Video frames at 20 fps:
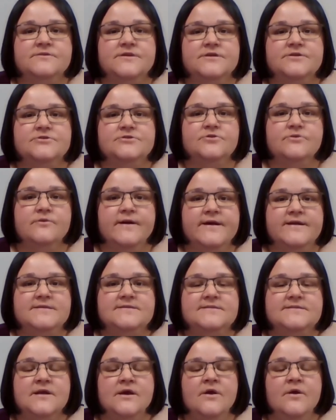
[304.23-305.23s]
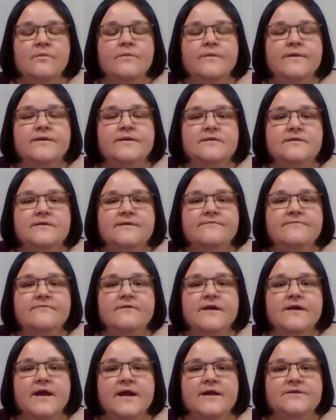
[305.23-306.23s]
choice when
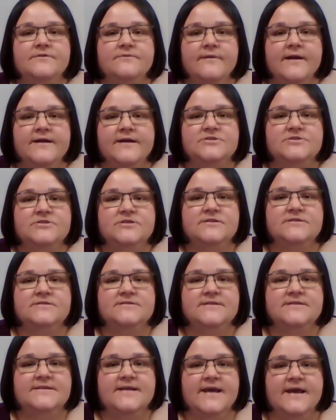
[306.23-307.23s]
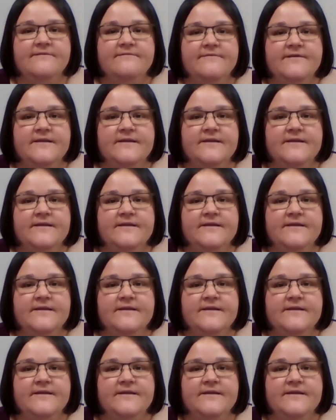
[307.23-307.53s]
delivering a direction to David.